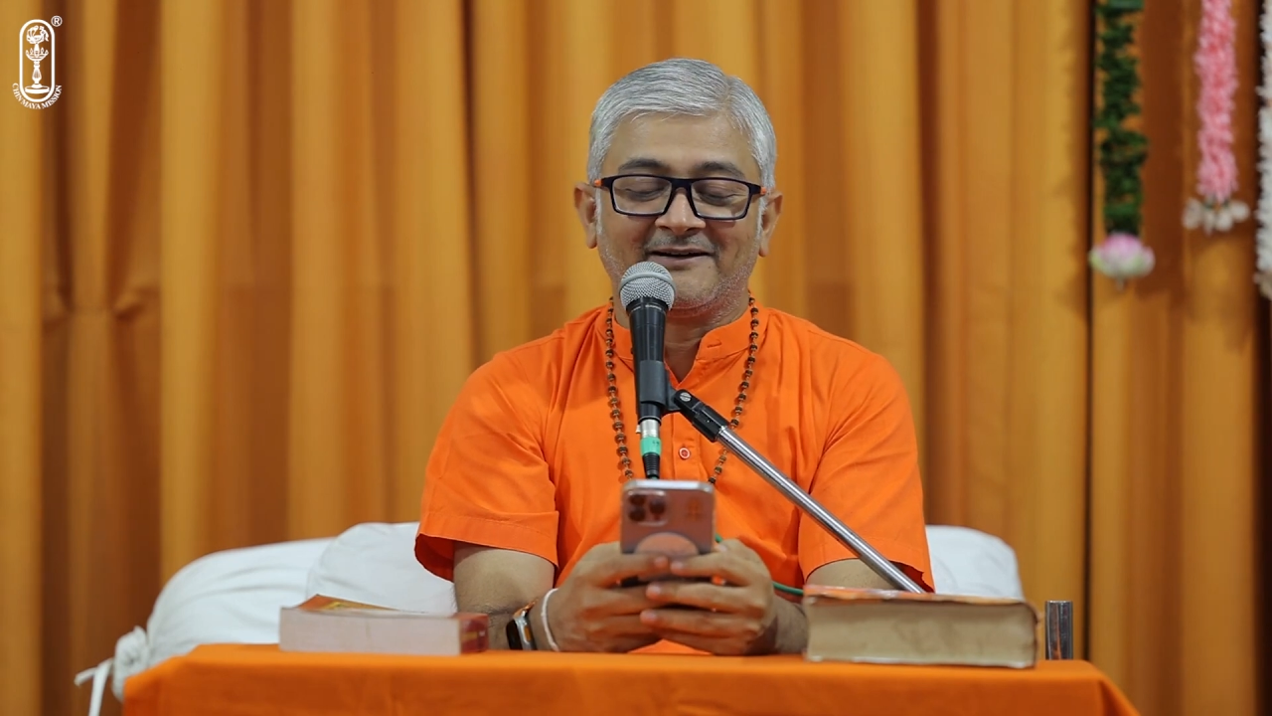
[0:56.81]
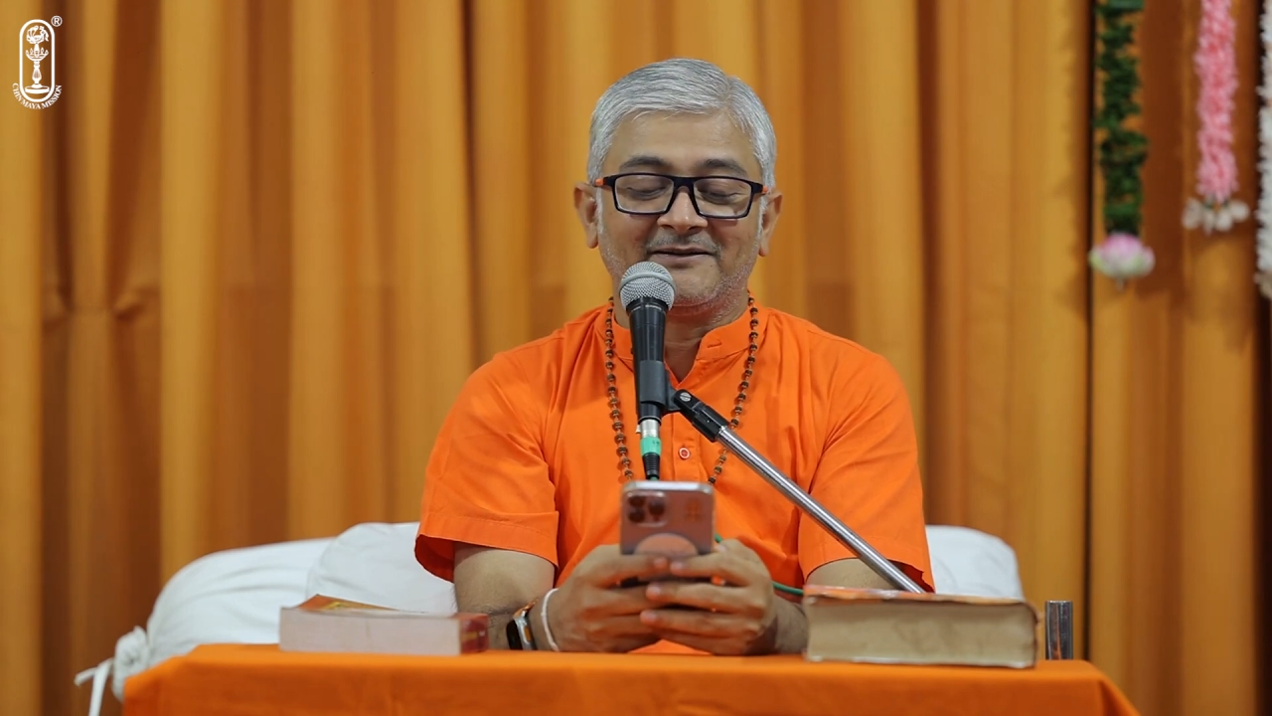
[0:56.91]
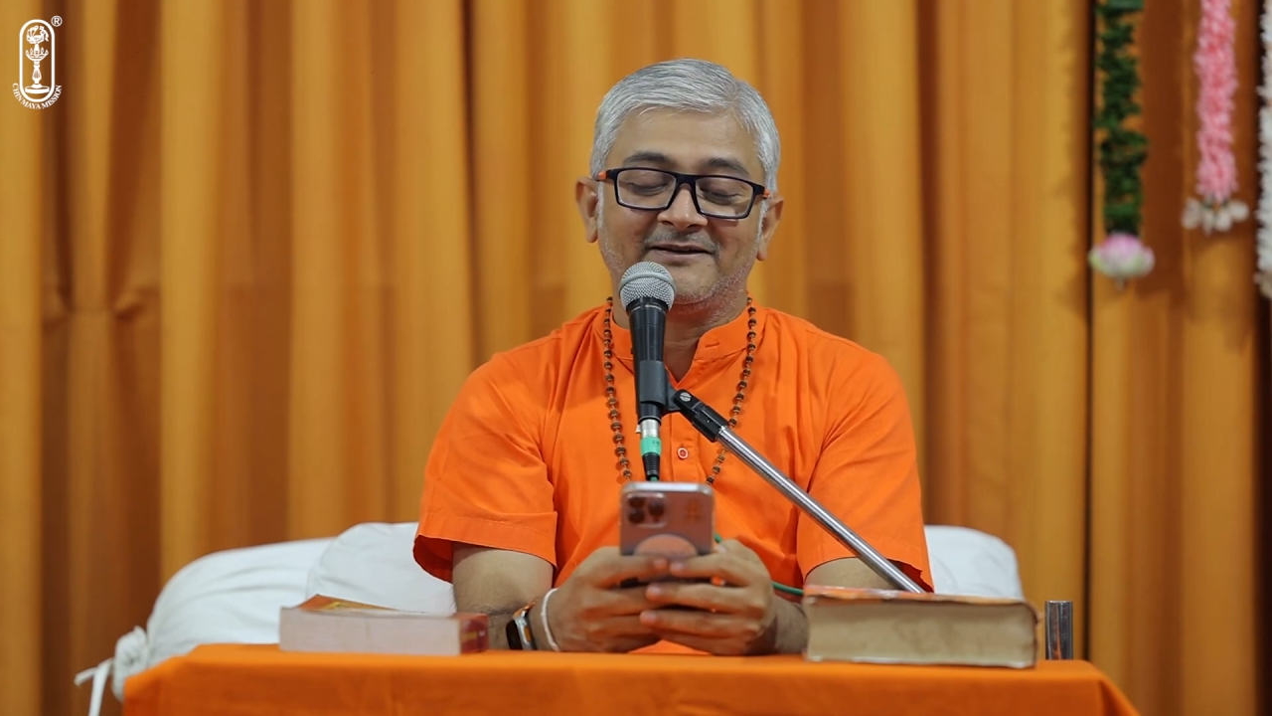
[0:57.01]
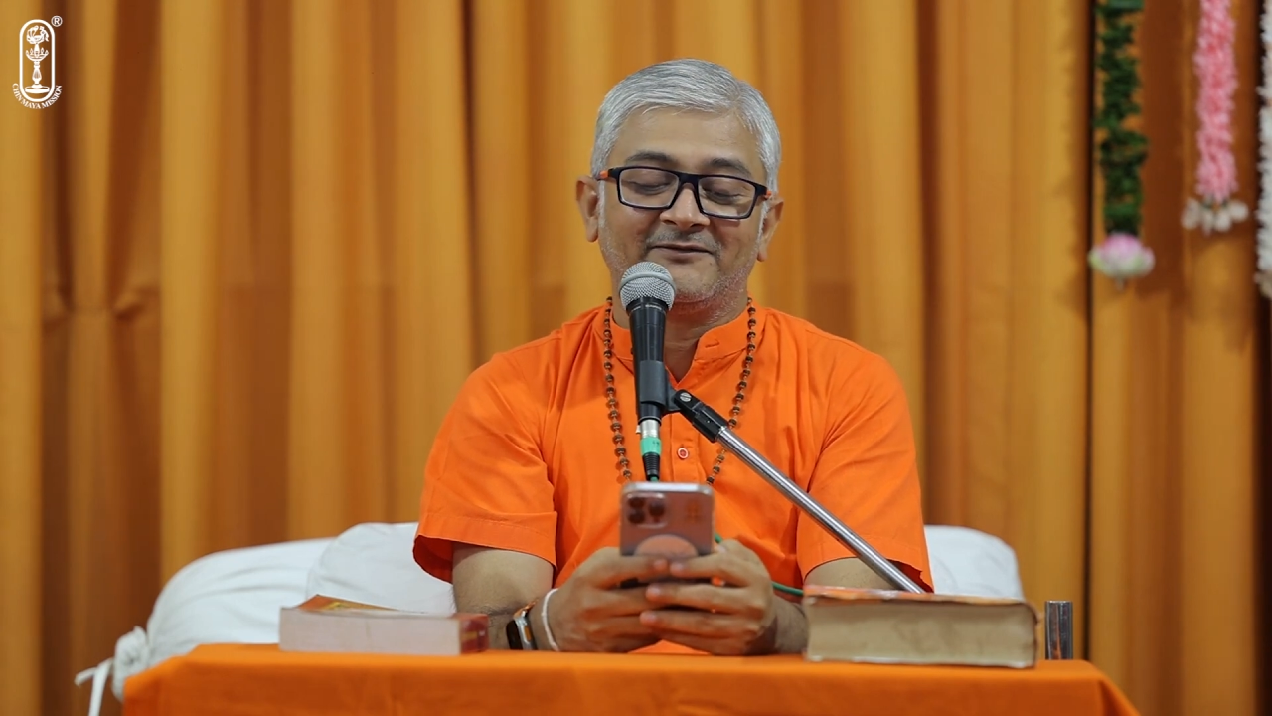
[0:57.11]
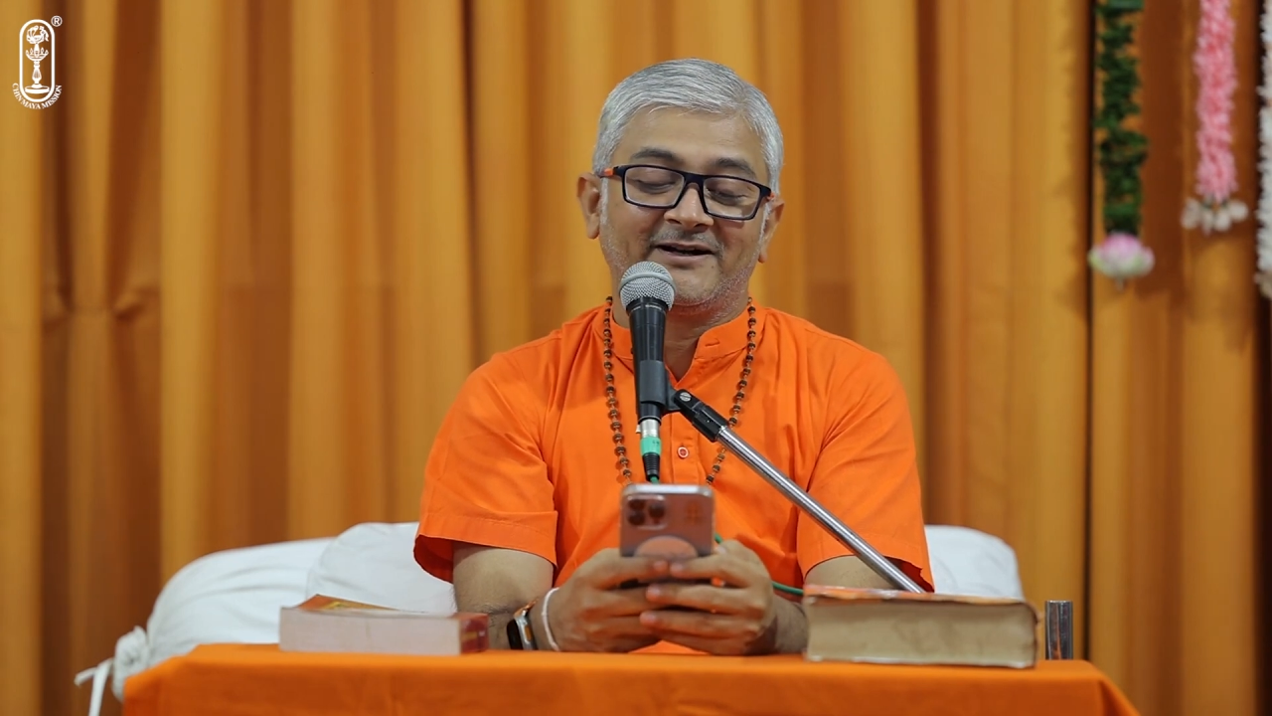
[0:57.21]

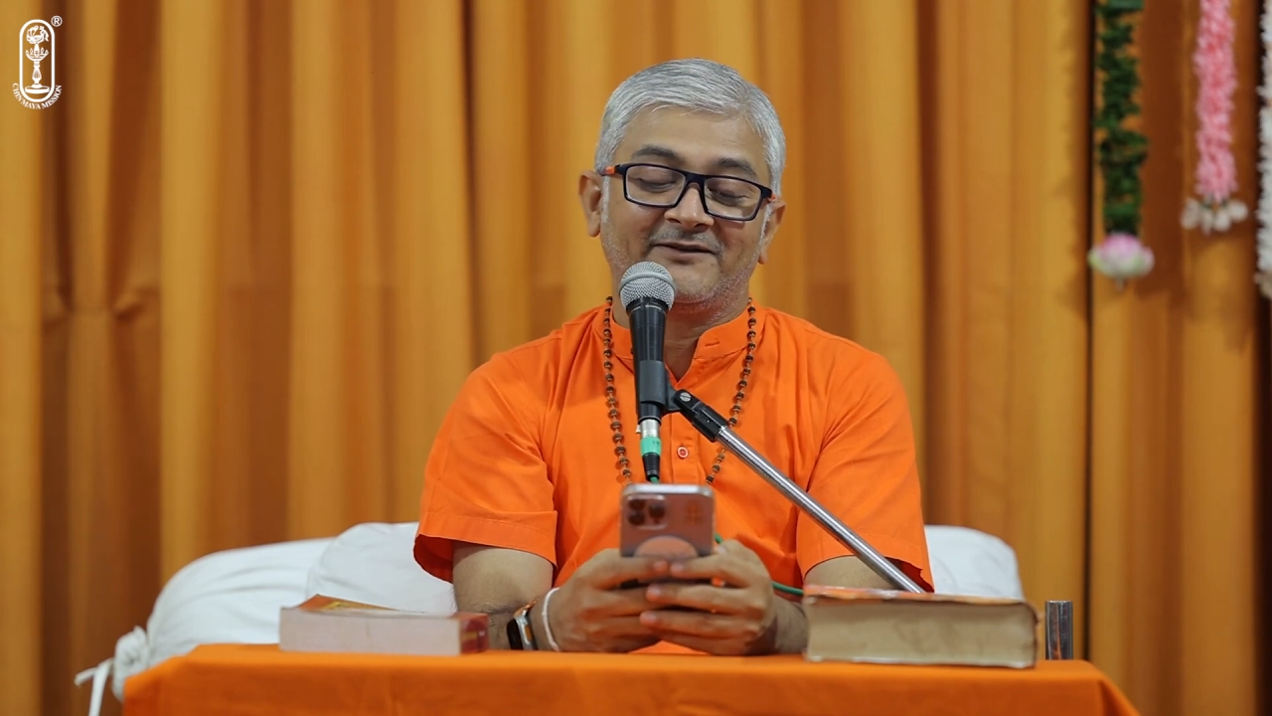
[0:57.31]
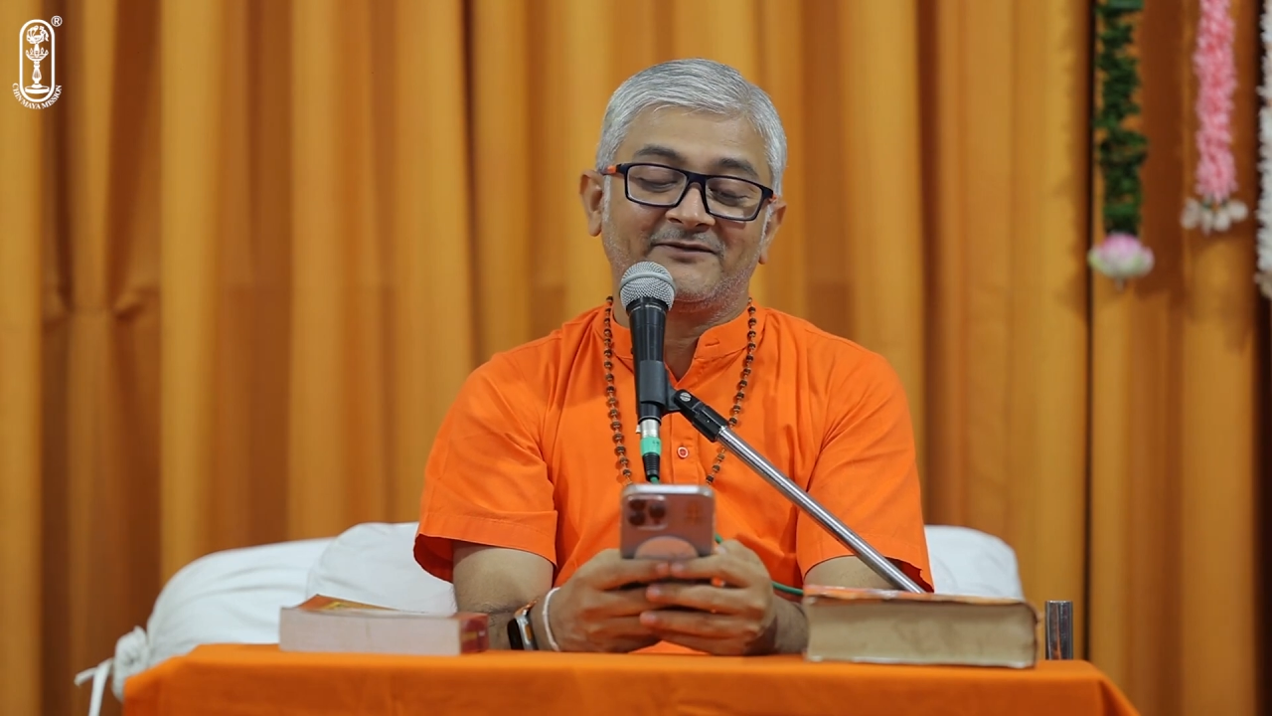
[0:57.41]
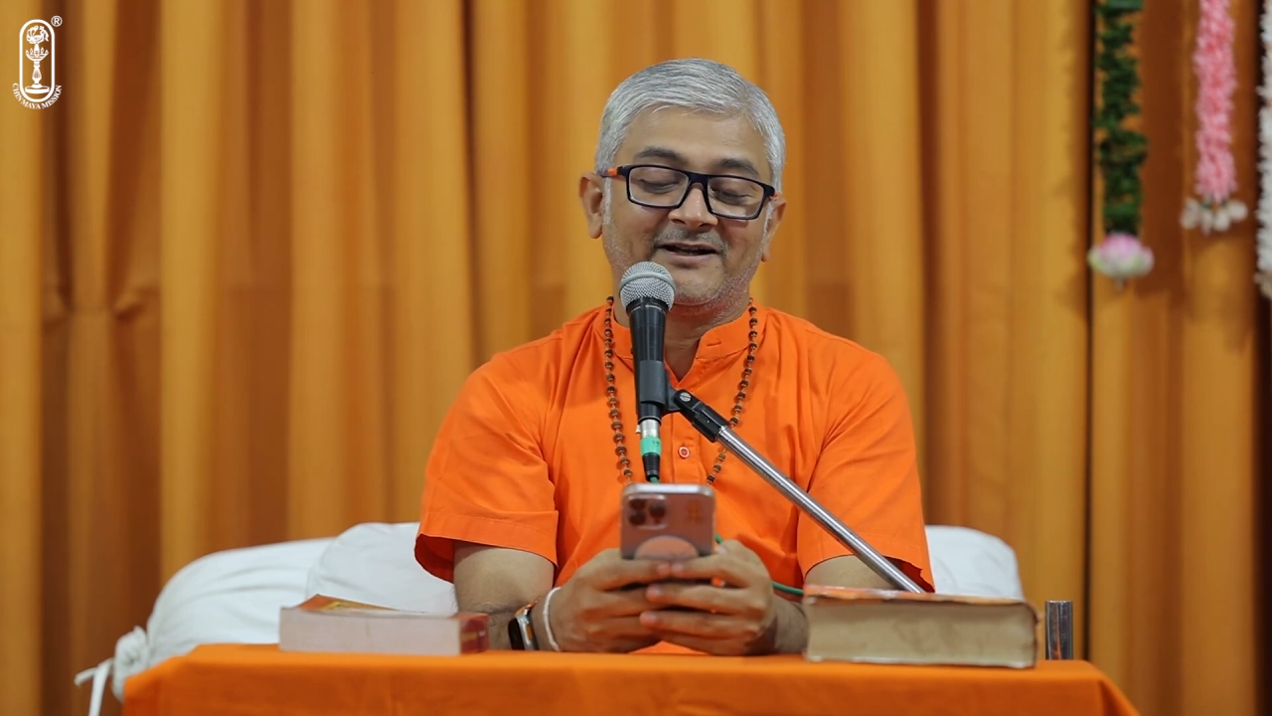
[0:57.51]
Even if they